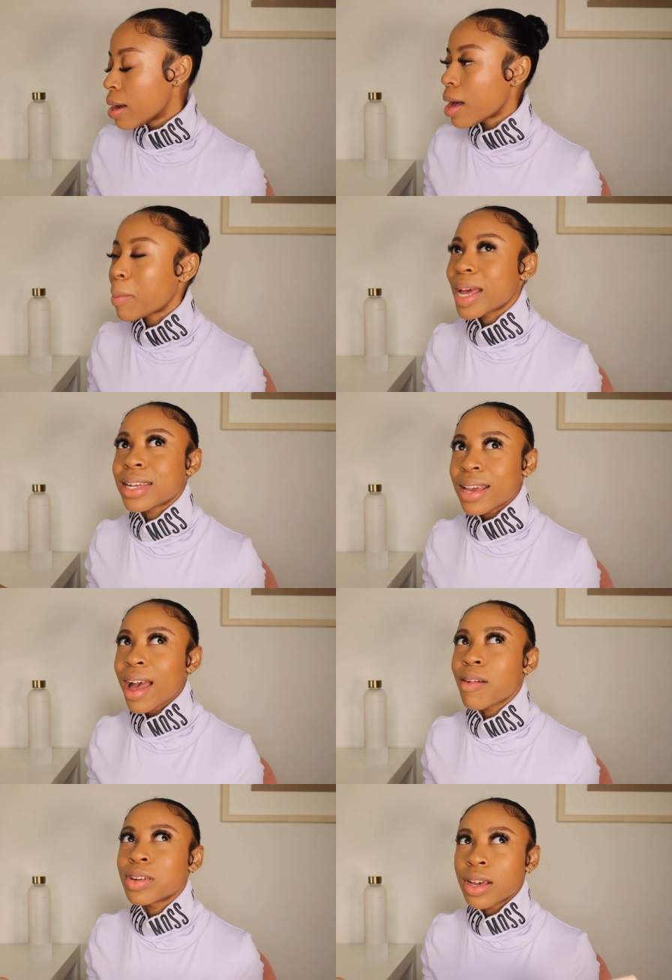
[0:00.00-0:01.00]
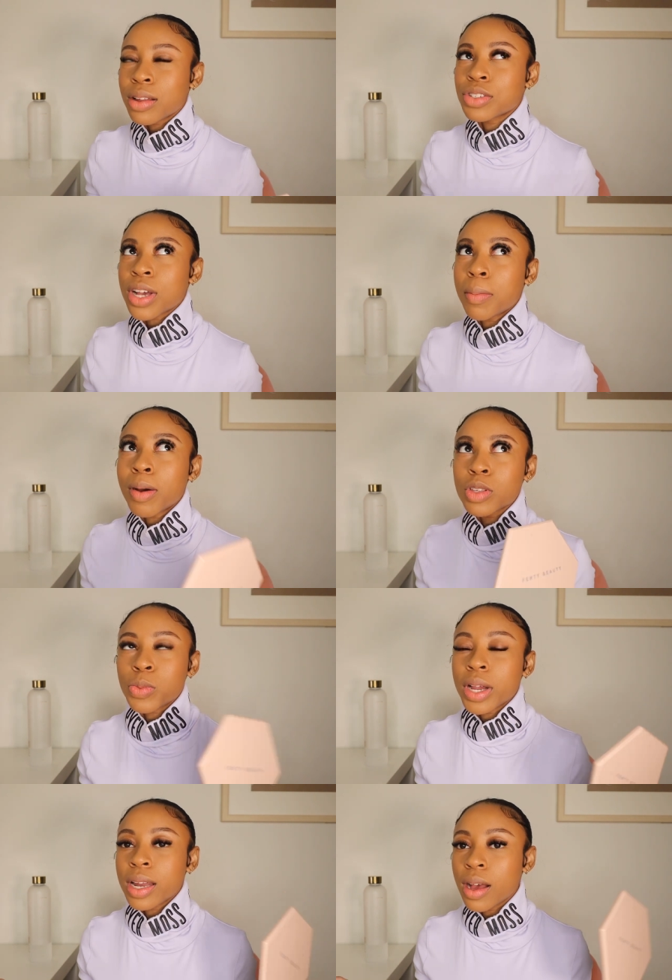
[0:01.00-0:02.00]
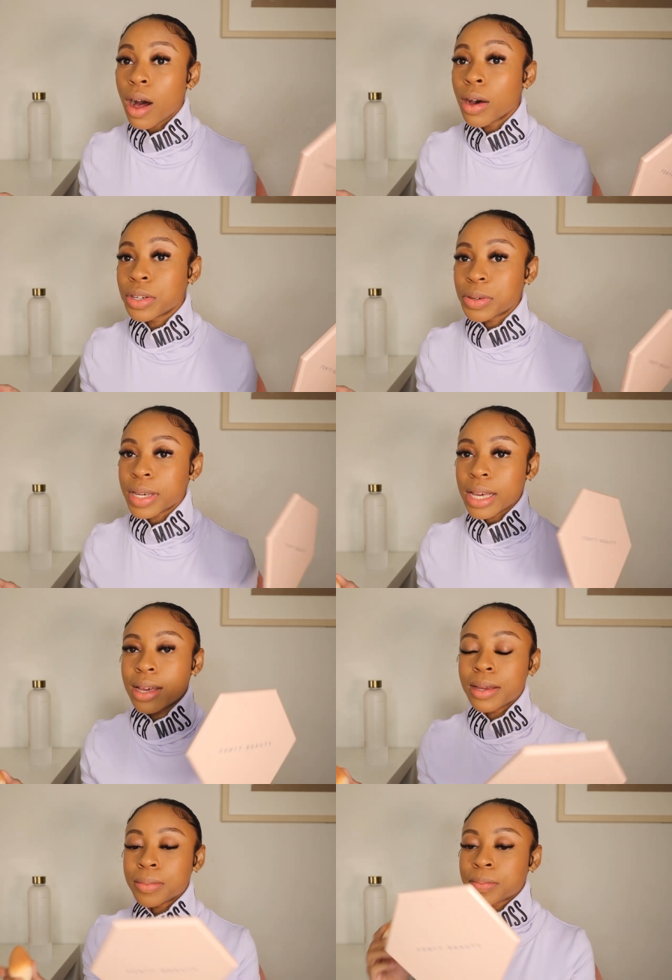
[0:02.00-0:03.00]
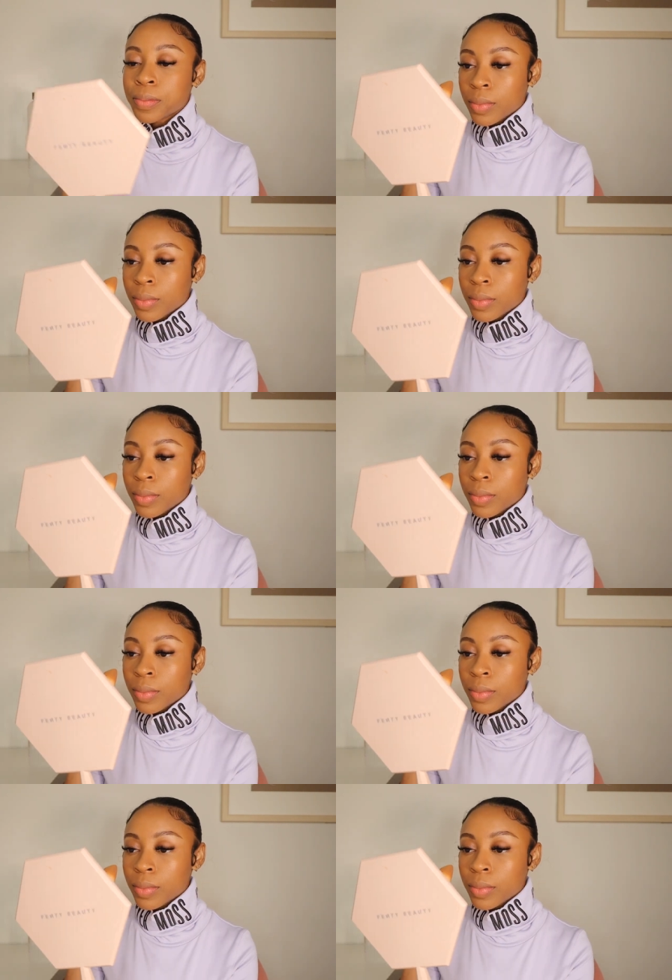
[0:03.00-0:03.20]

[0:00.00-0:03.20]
Um, I did have another job. I was working at Aldo again,